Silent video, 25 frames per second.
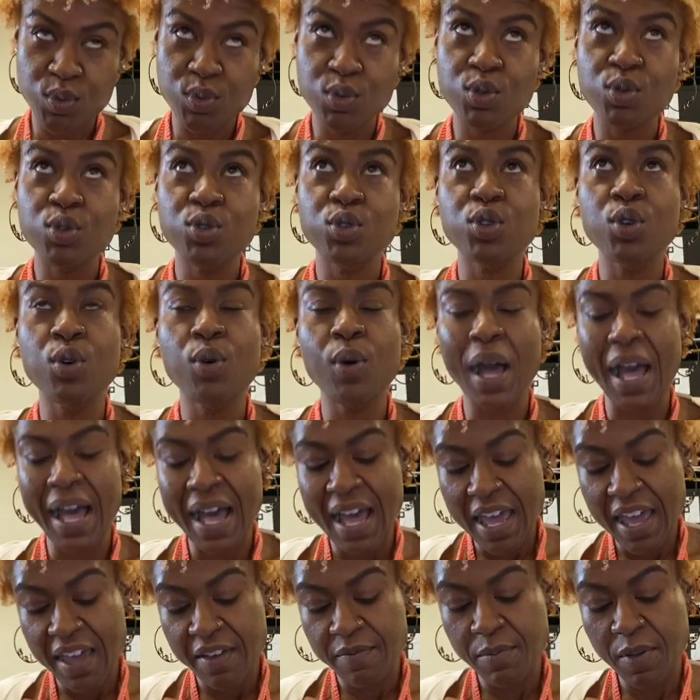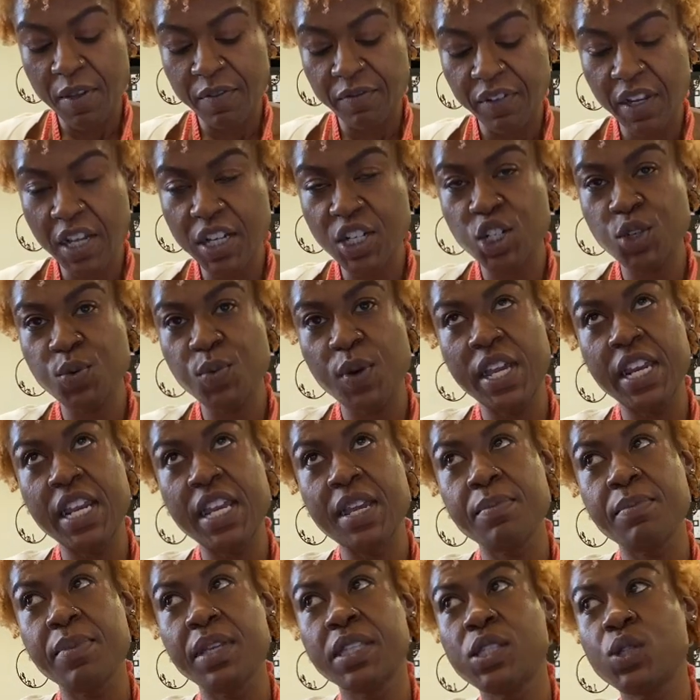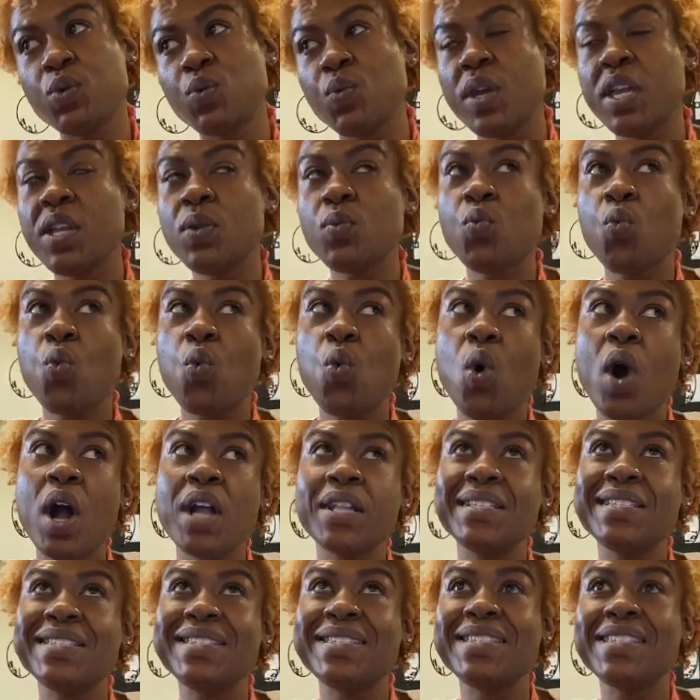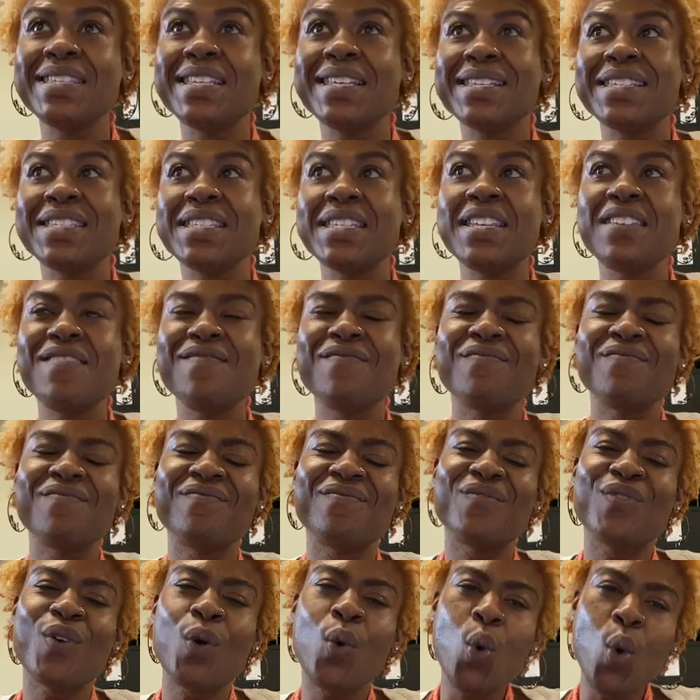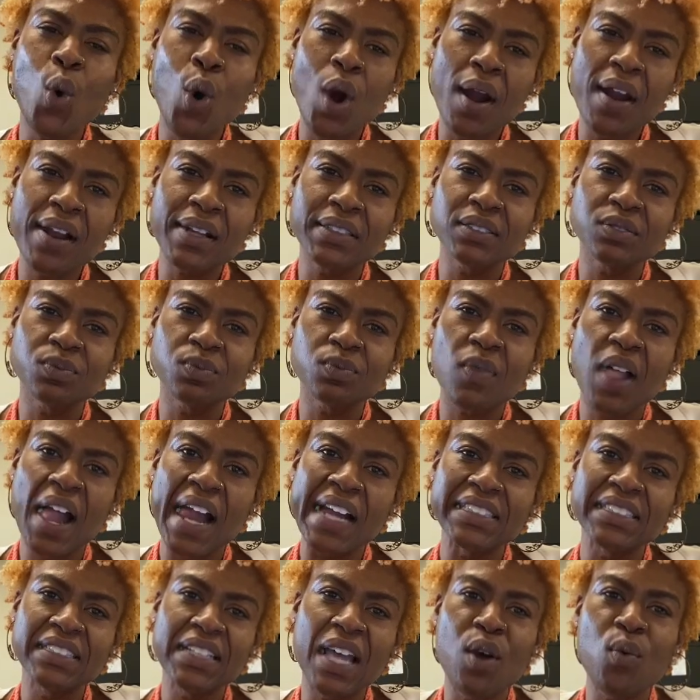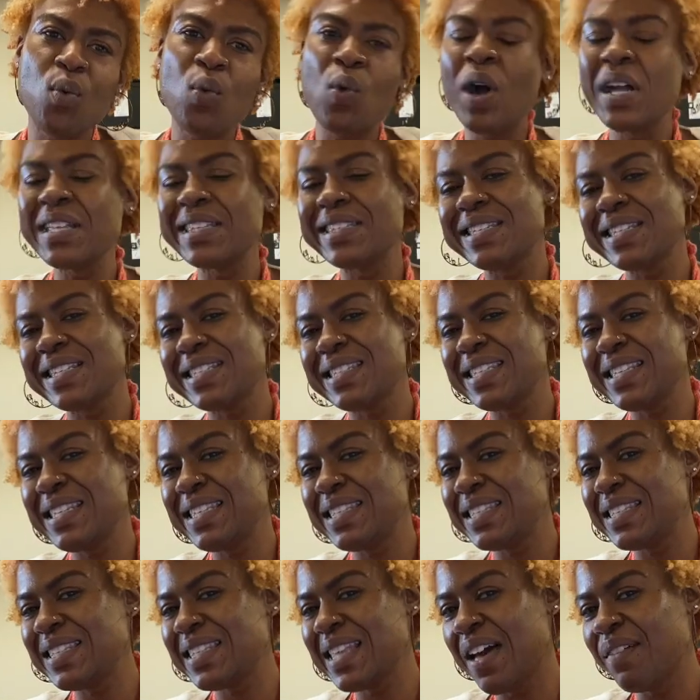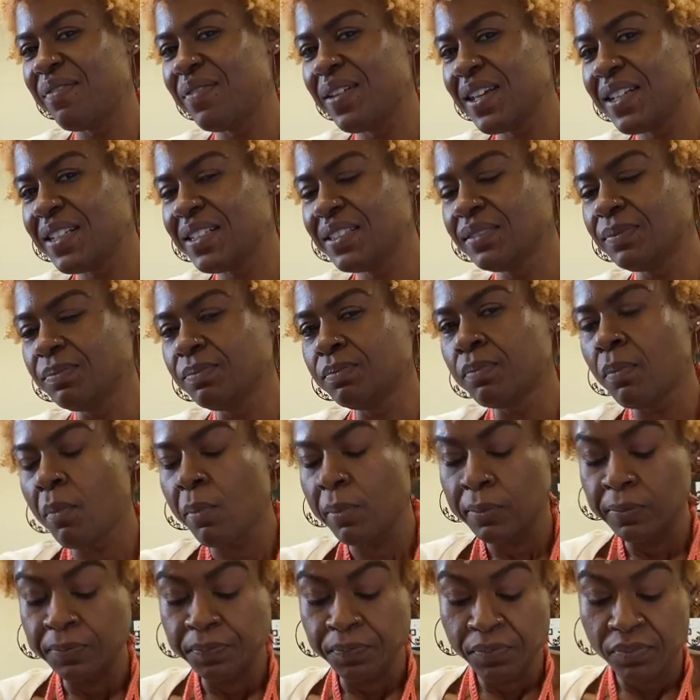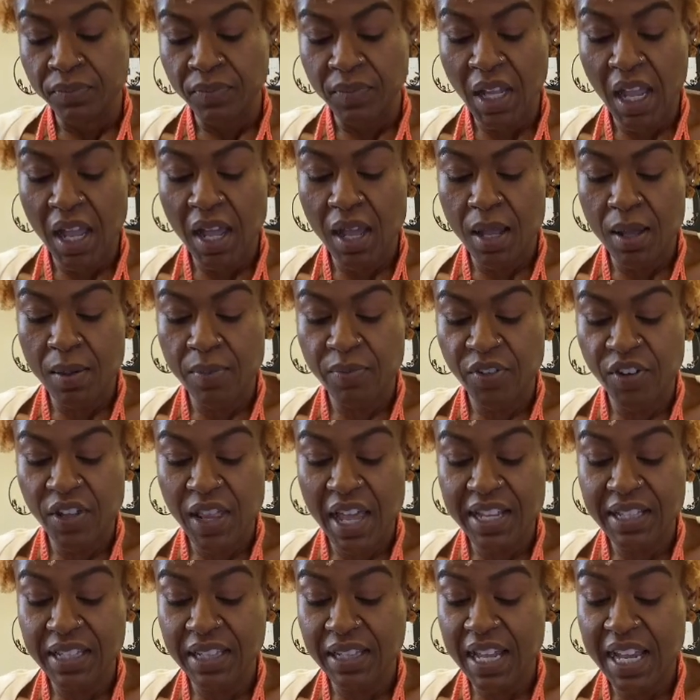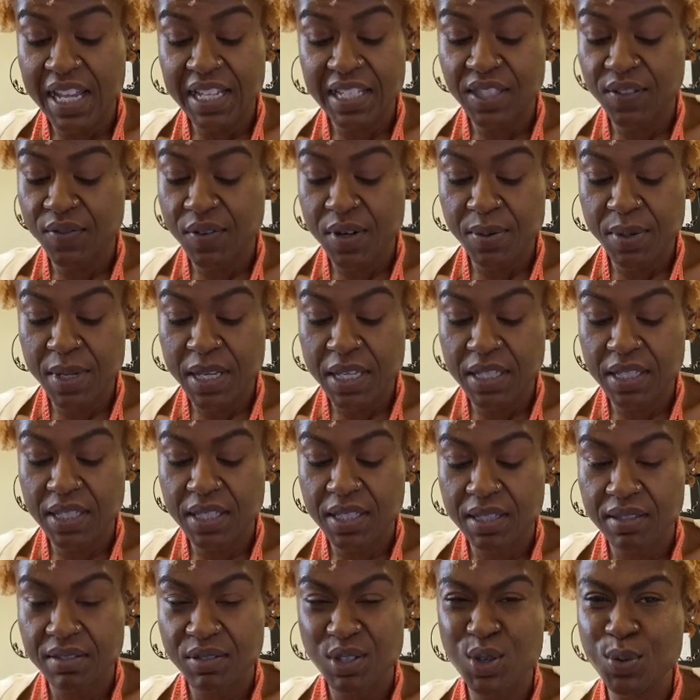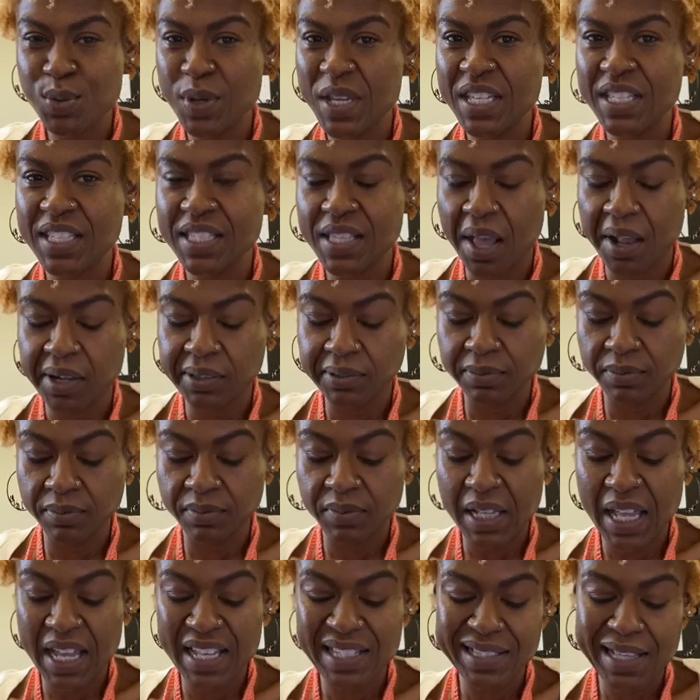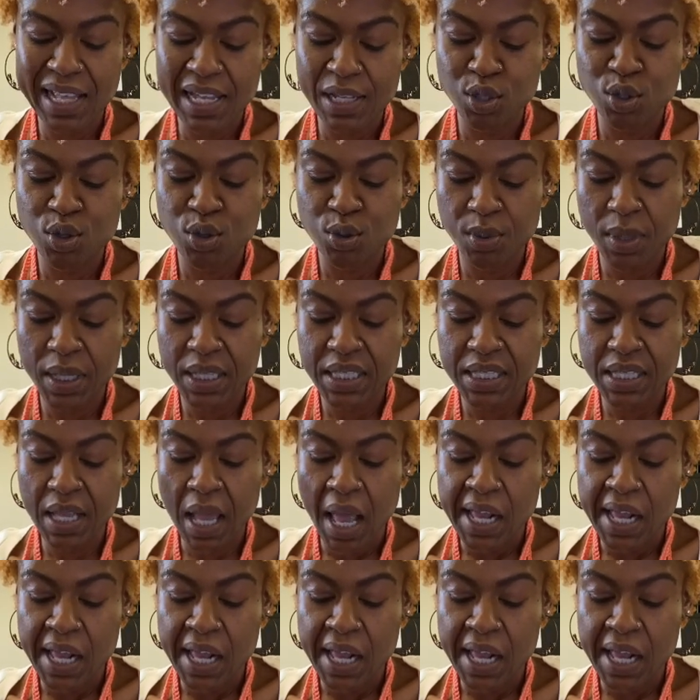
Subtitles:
So I have been fluctuating between 164 and 167 for like the last 3 weeks, 2 weeks, last like 2 weeks,